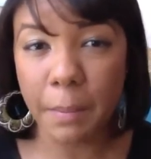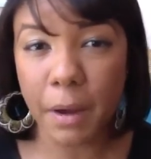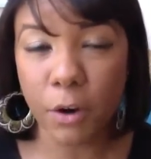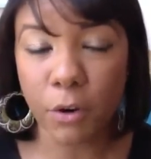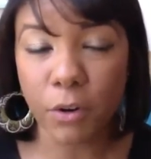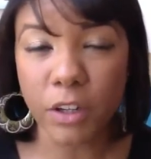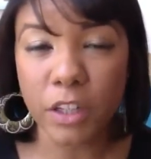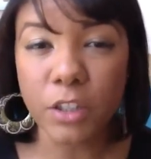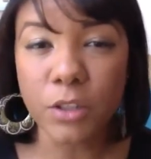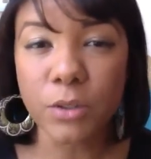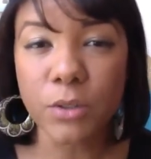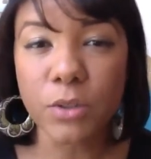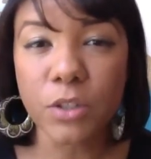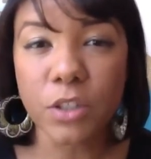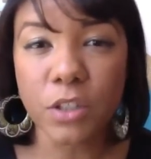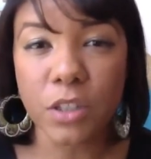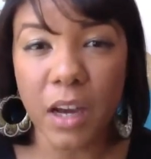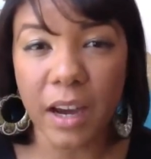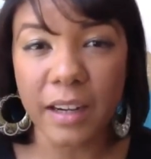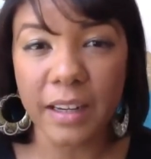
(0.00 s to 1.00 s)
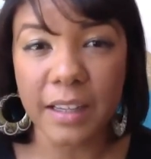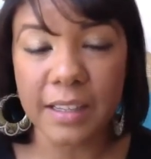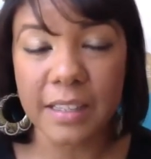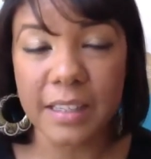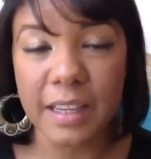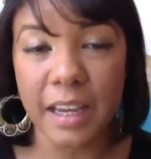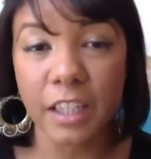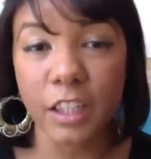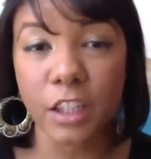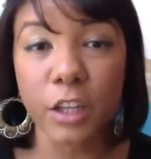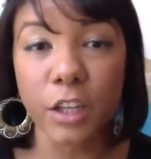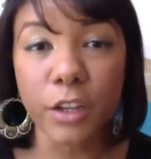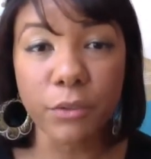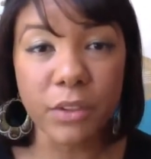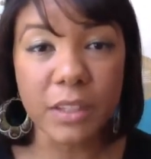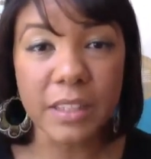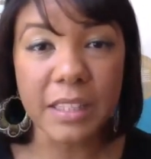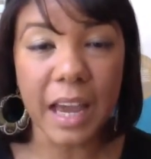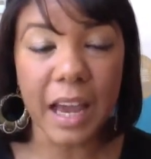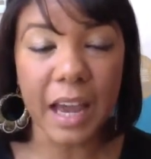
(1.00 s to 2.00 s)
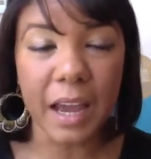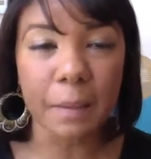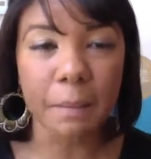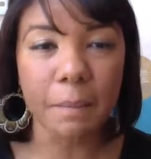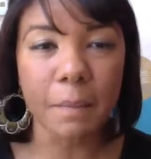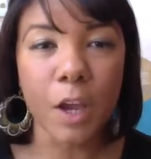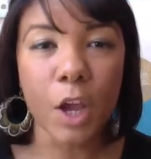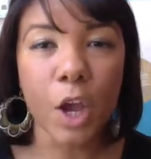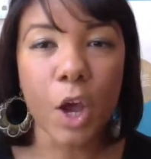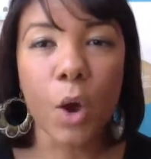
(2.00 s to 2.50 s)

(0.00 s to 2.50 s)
According to studies, a lot of the time,